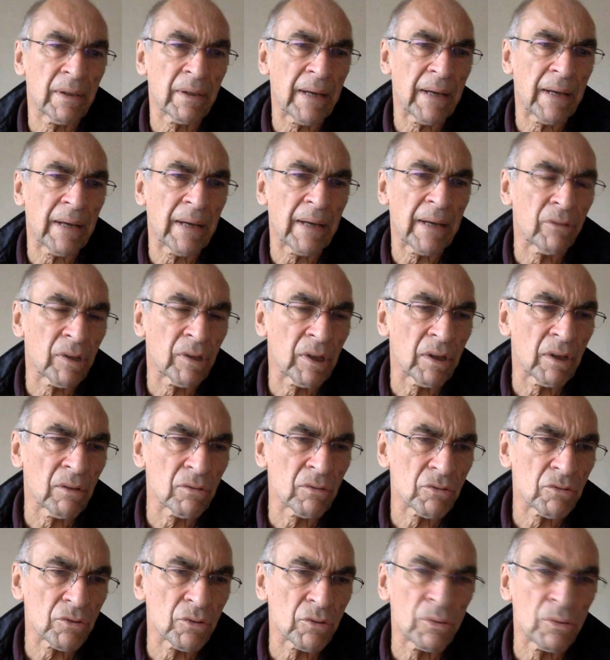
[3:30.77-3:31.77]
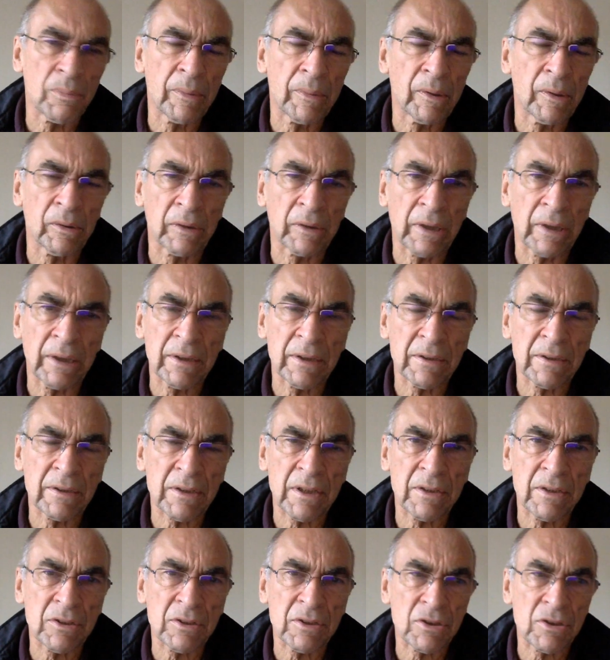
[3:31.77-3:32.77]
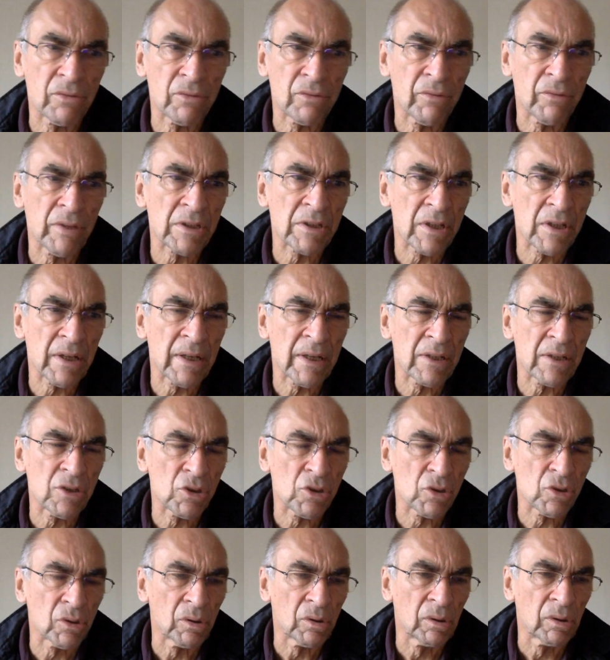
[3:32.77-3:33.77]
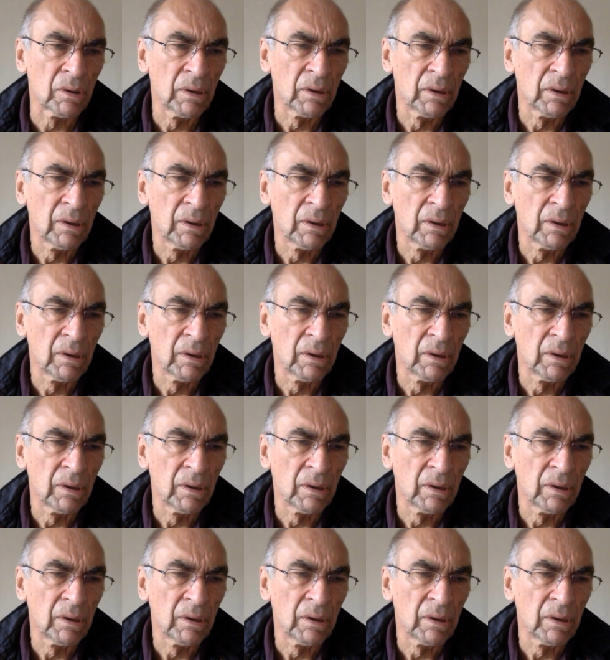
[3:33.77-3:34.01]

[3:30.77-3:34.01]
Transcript: agricultural buildings into residential